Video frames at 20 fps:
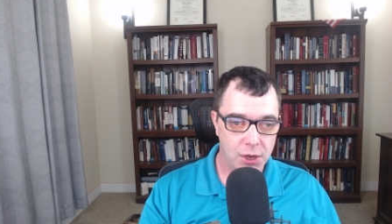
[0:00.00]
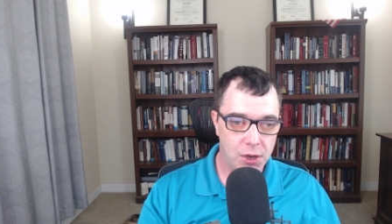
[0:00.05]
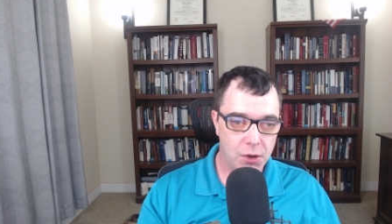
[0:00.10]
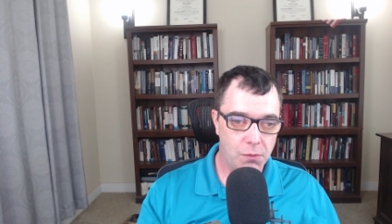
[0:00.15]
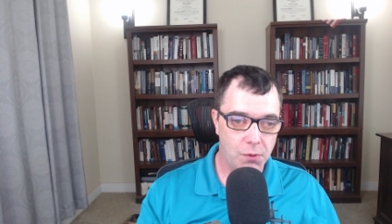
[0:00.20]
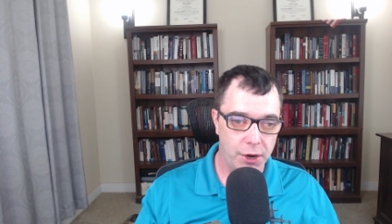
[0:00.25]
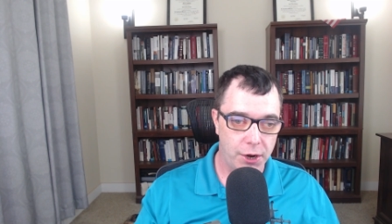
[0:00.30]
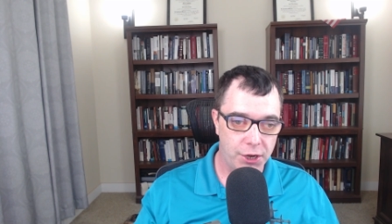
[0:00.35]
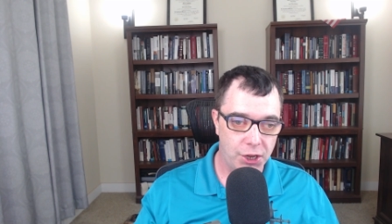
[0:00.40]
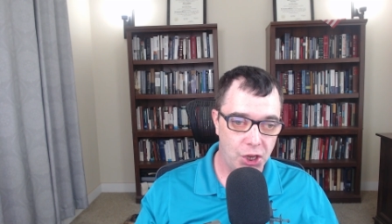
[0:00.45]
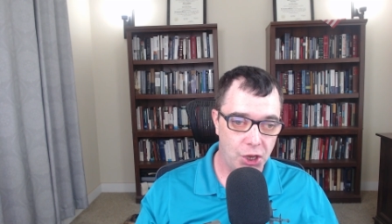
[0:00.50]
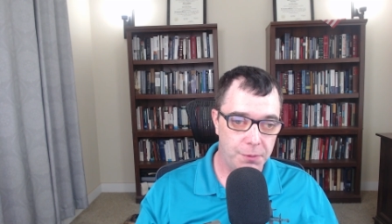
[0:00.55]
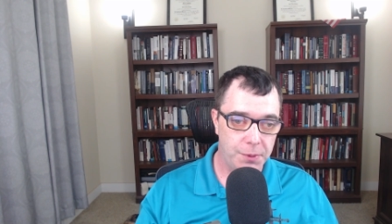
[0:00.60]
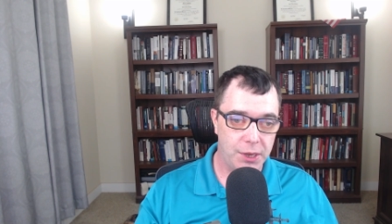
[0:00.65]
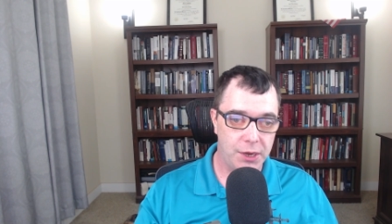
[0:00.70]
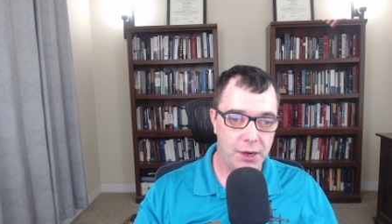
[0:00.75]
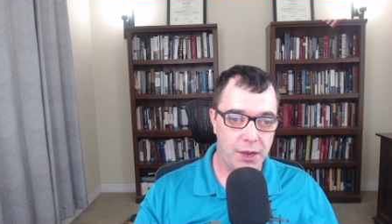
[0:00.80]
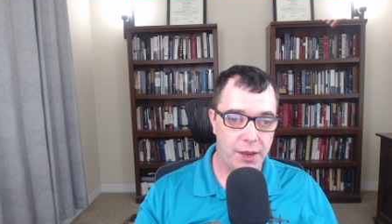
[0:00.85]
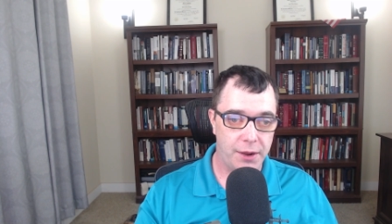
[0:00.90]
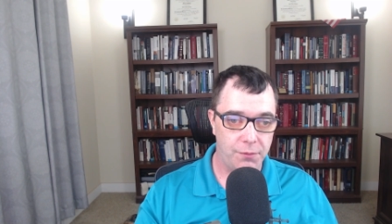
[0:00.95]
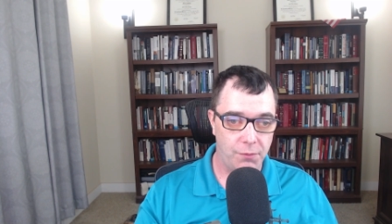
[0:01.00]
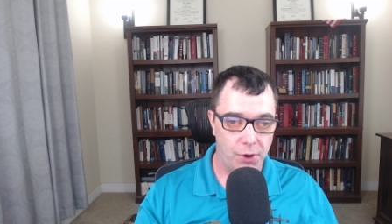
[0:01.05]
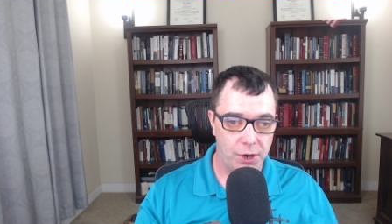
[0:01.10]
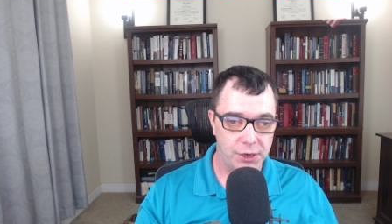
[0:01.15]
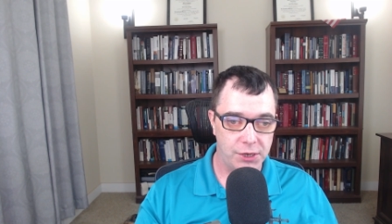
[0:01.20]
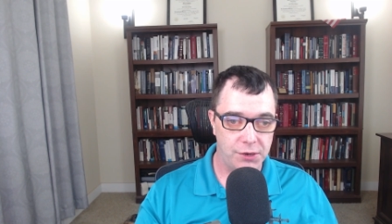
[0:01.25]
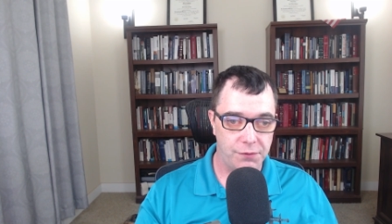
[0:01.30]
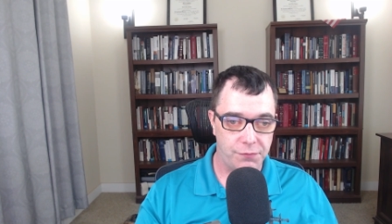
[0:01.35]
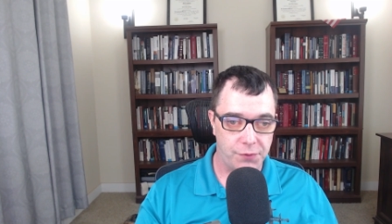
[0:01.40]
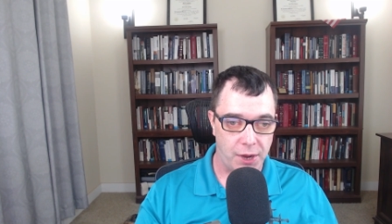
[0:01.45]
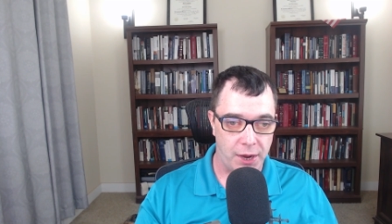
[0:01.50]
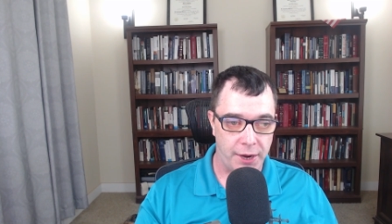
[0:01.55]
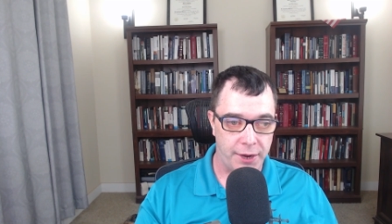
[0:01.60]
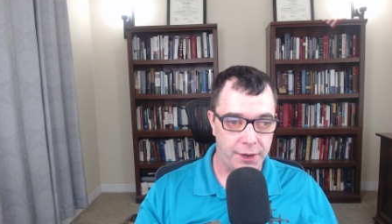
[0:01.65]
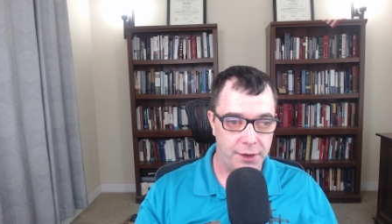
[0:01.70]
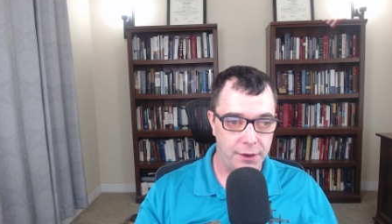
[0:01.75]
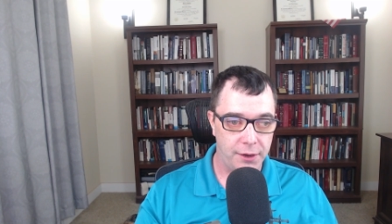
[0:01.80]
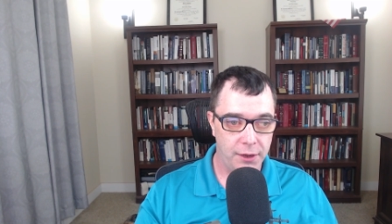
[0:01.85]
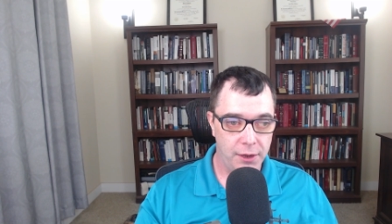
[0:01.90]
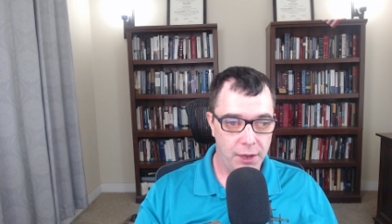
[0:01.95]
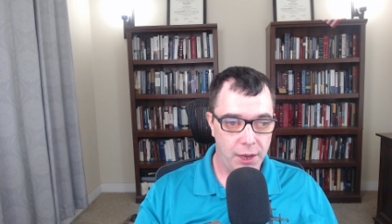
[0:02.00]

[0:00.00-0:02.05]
one human and one divine.